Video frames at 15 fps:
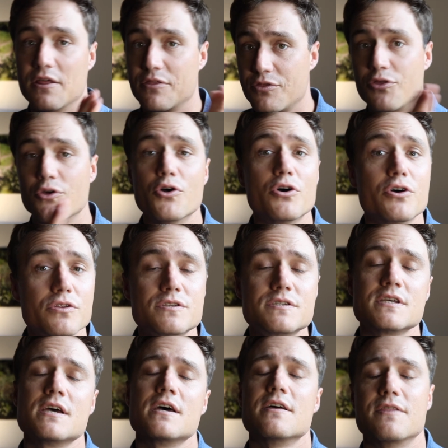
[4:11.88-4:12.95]

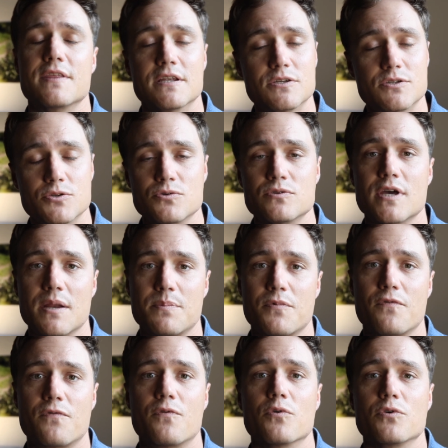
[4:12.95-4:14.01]
thirds, then do that
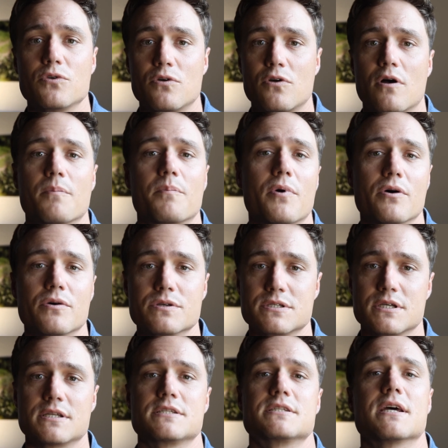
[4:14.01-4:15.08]
before you compose
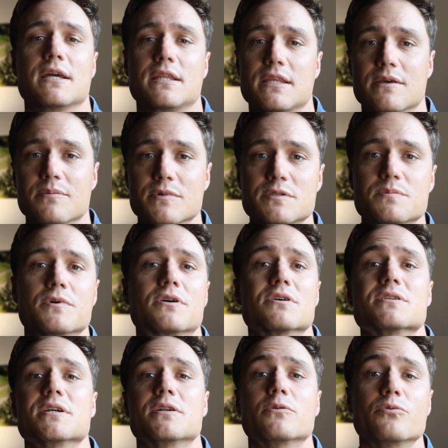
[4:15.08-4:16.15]
and take the image,
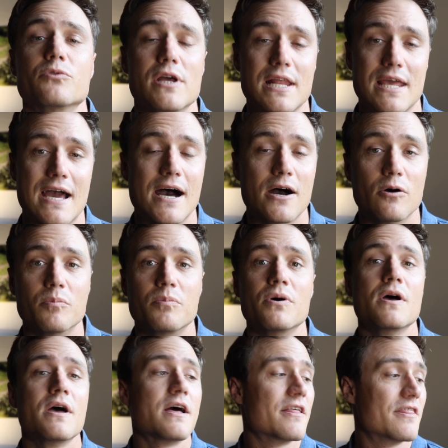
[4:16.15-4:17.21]
because it'll really help
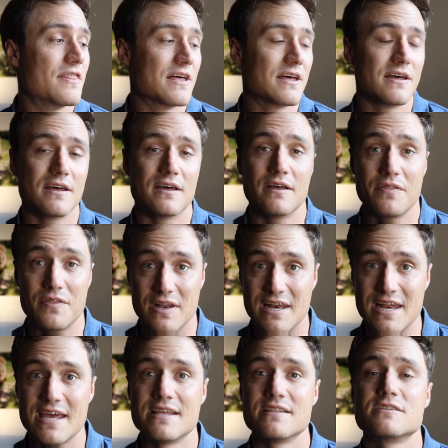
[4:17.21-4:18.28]
the
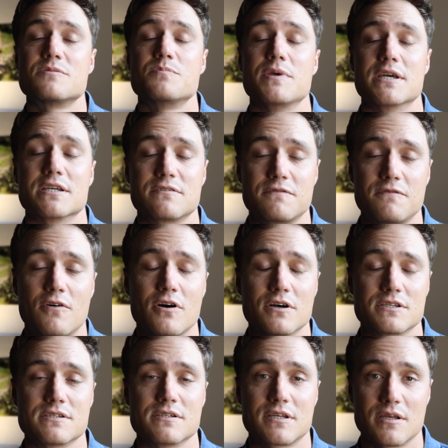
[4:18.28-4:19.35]
lens be as
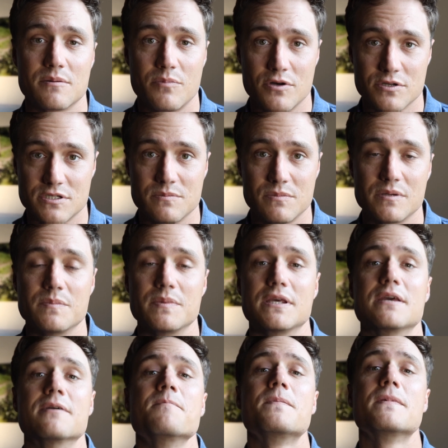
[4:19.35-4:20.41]
fast as it can possibly
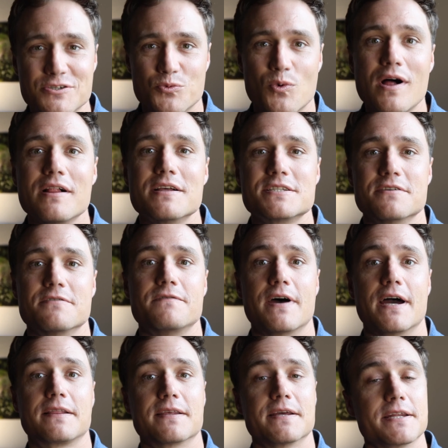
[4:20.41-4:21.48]
be. As well as the
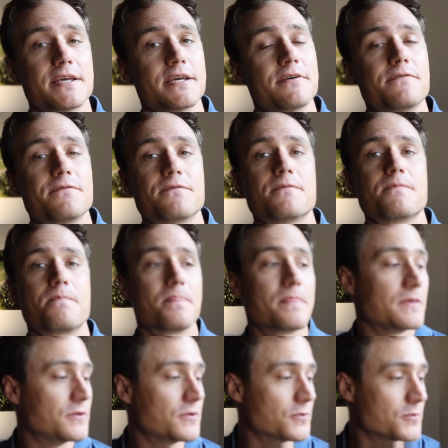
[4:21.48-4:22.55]
fact that if
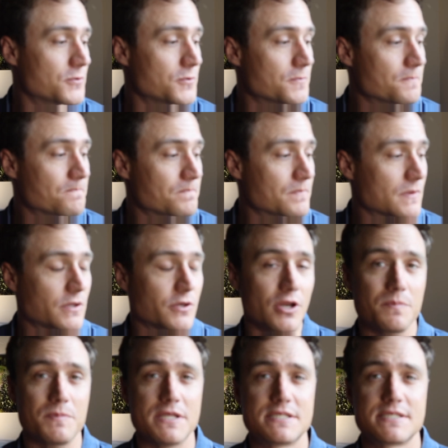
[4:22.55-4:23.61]
you're
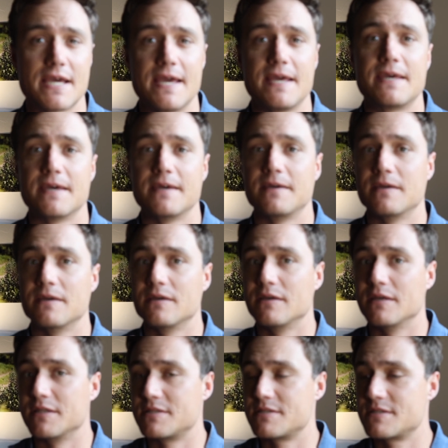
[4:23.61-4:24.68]
gonna be taking
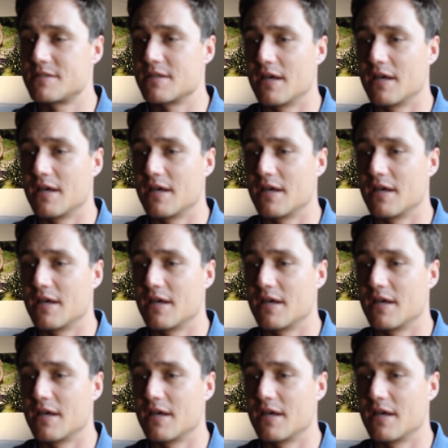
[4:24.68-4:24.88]
it